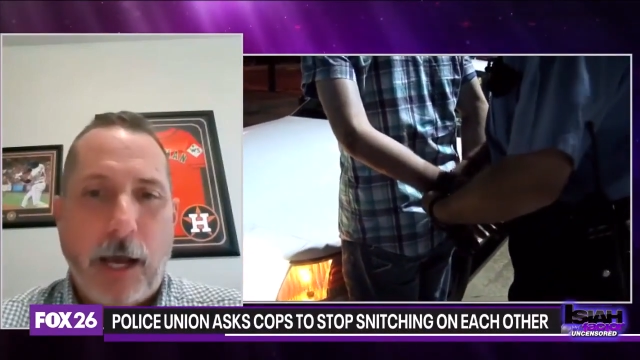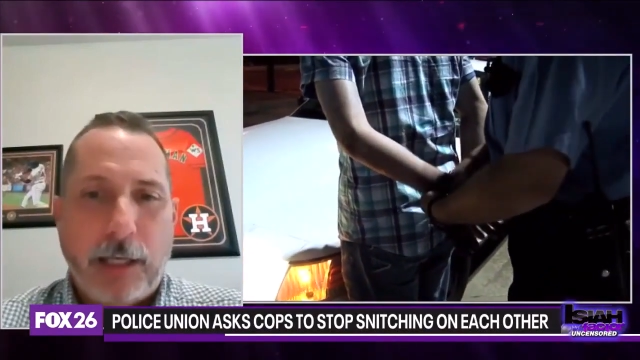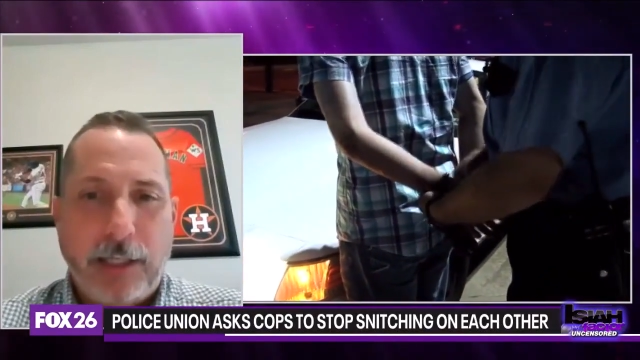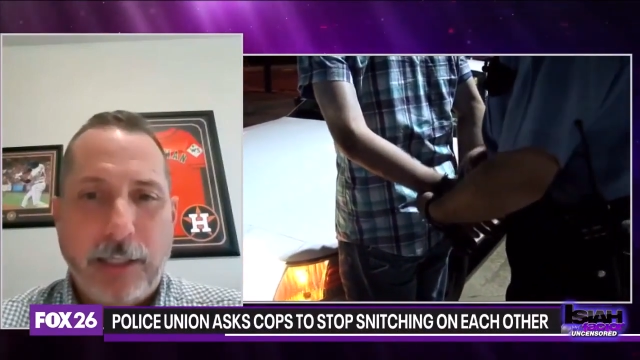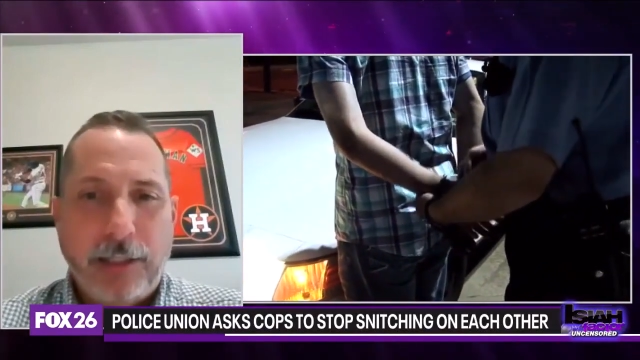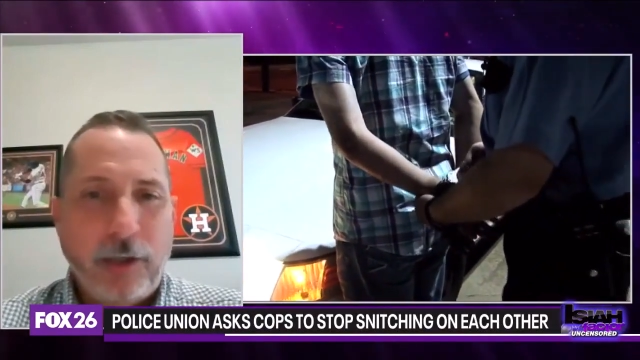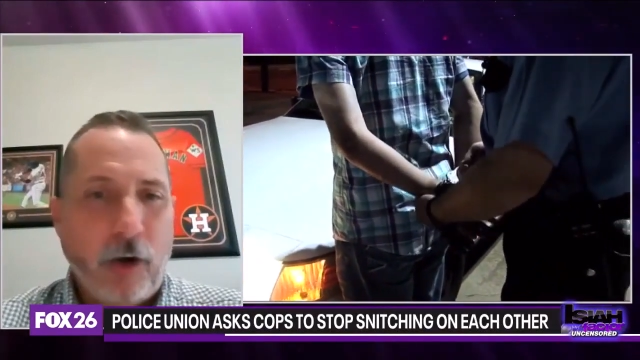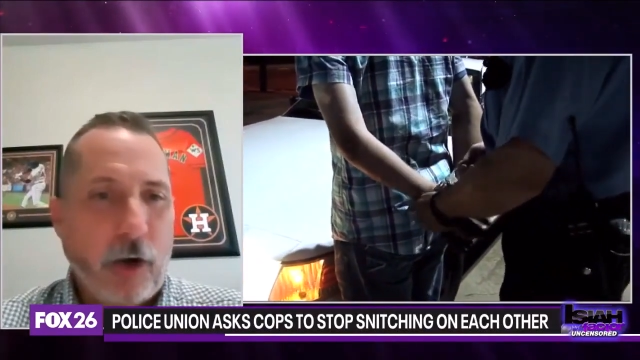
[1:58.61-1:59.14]
I
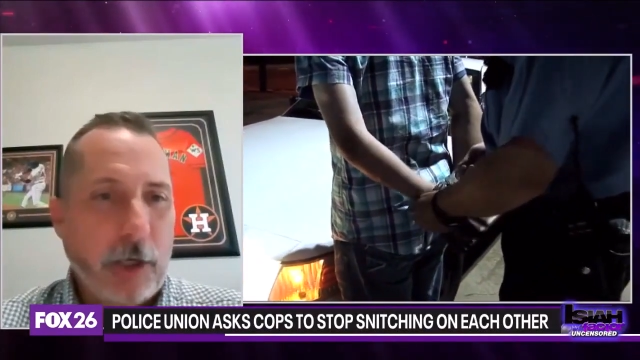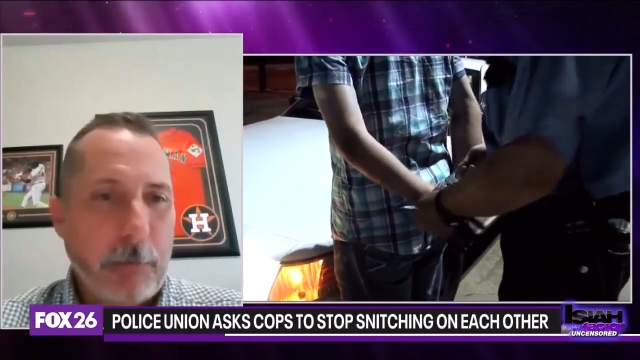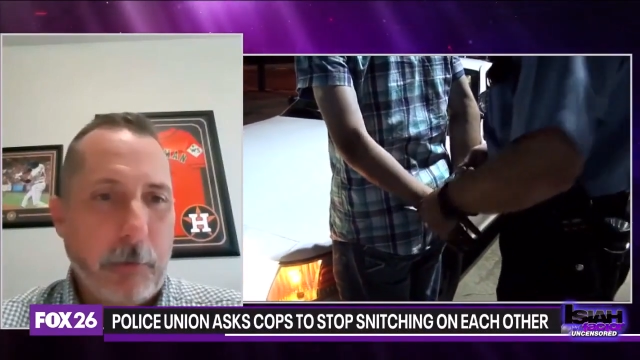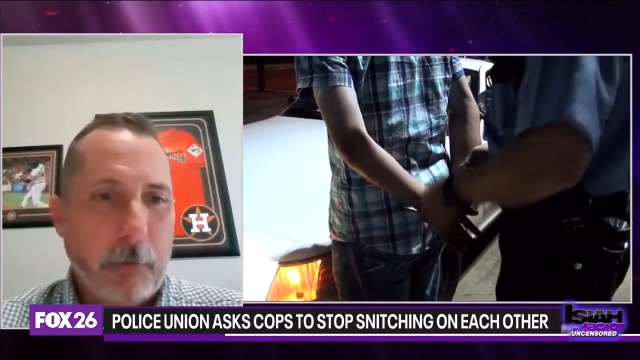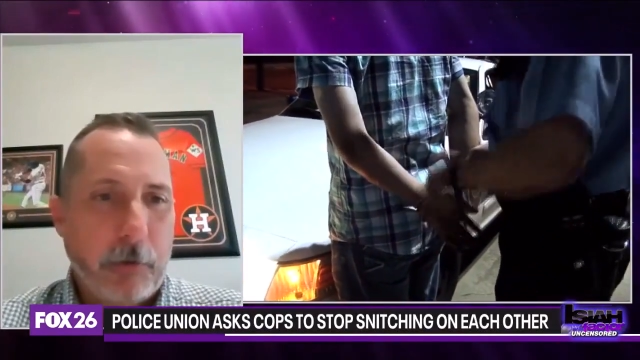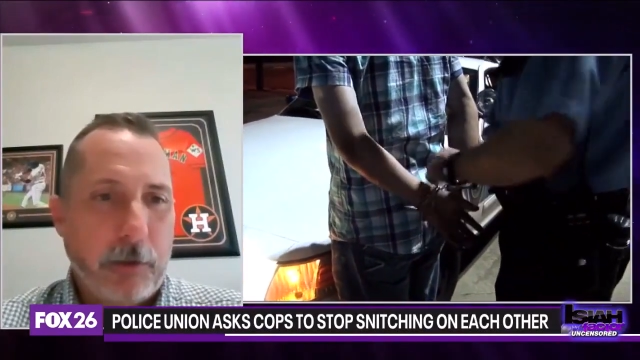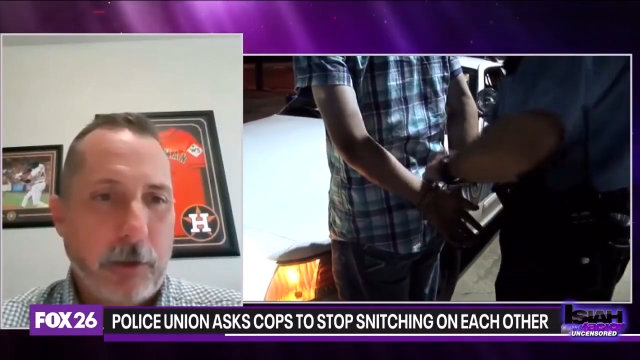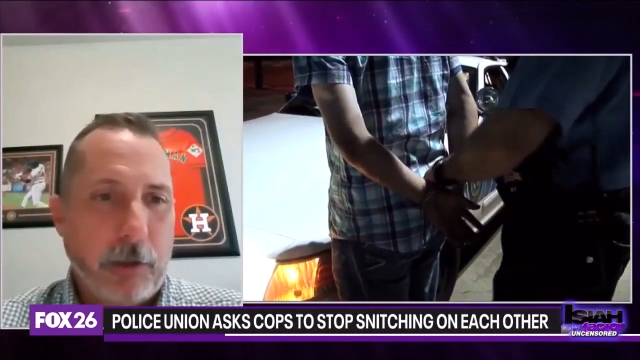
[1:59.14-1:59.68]
get an
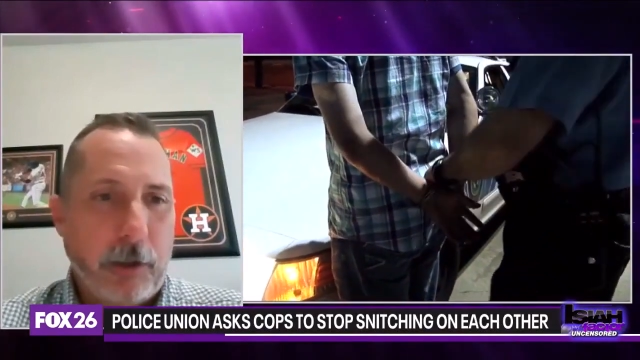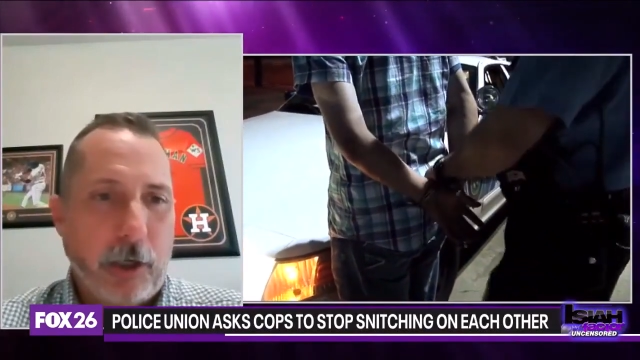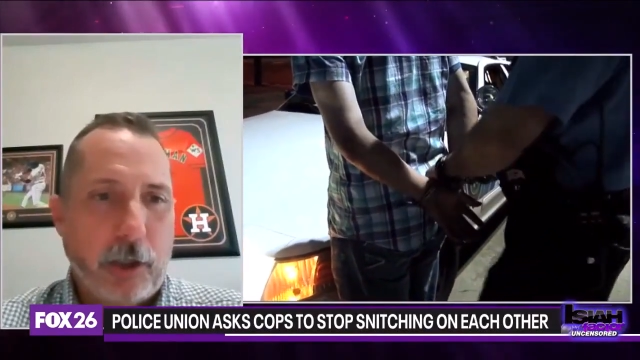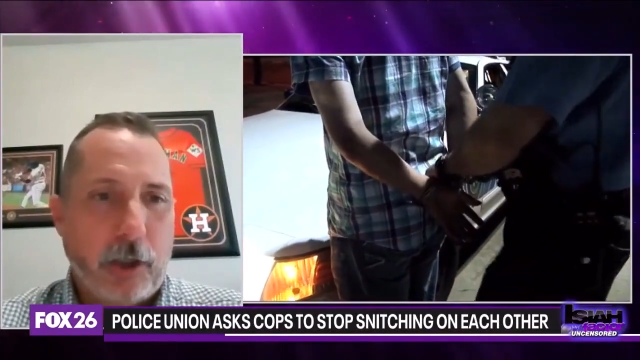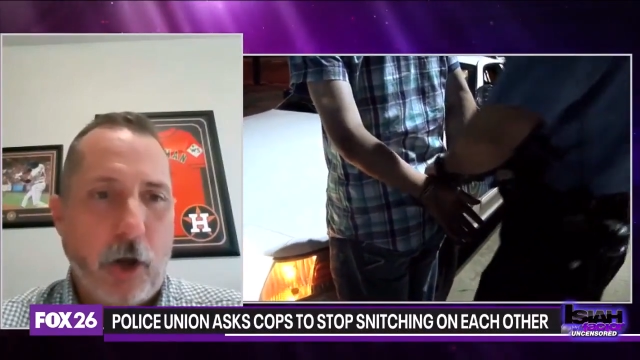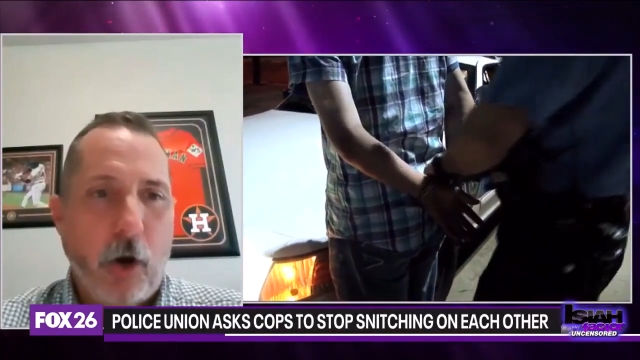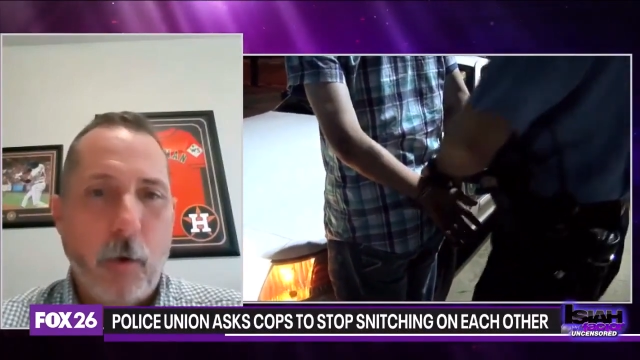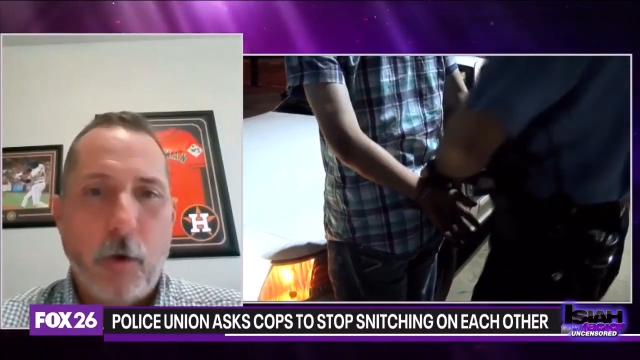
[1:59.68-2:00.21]
argument with a, a
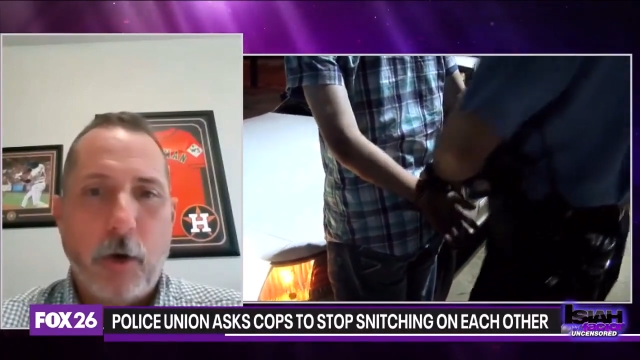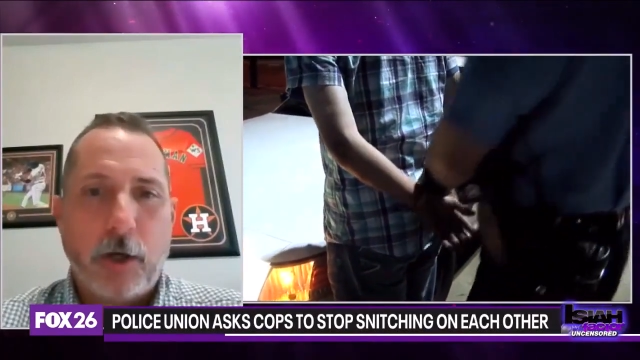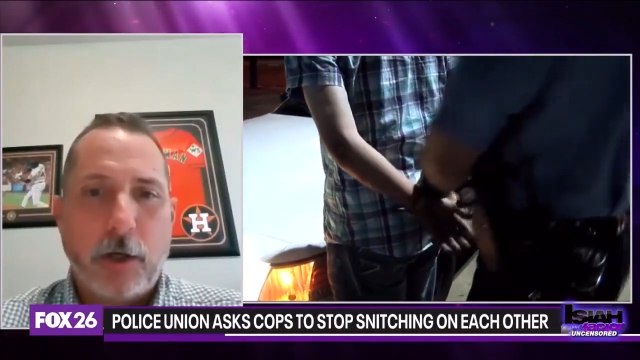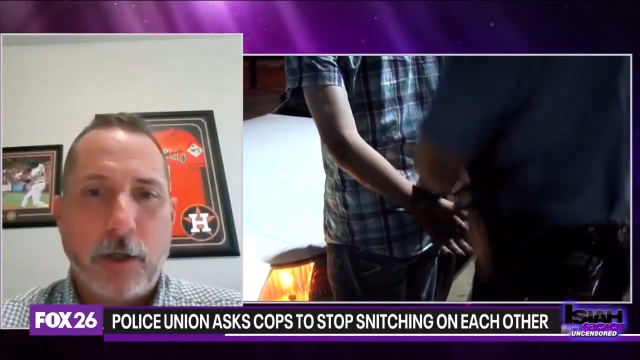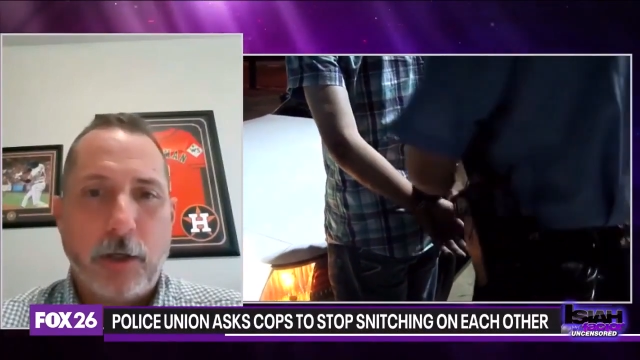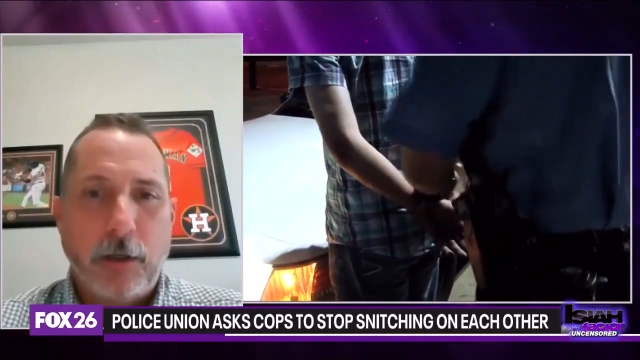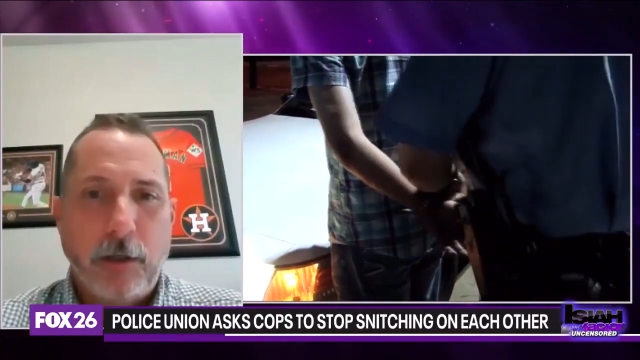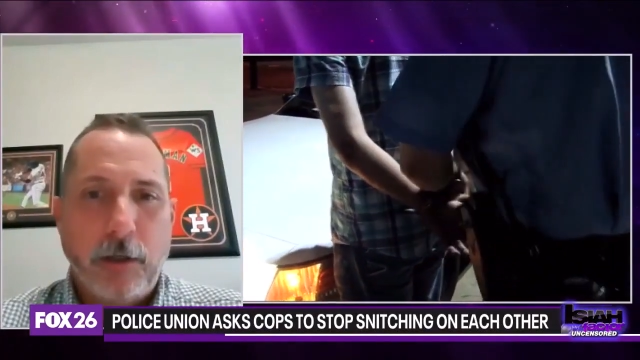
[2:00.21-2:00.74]

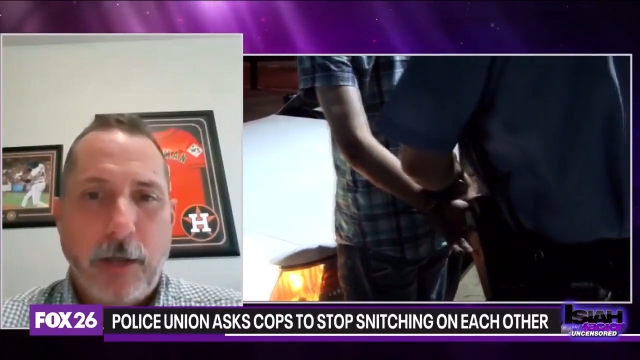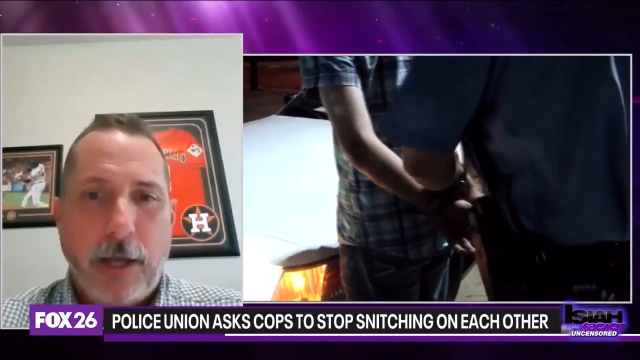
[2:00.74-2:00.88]
coworker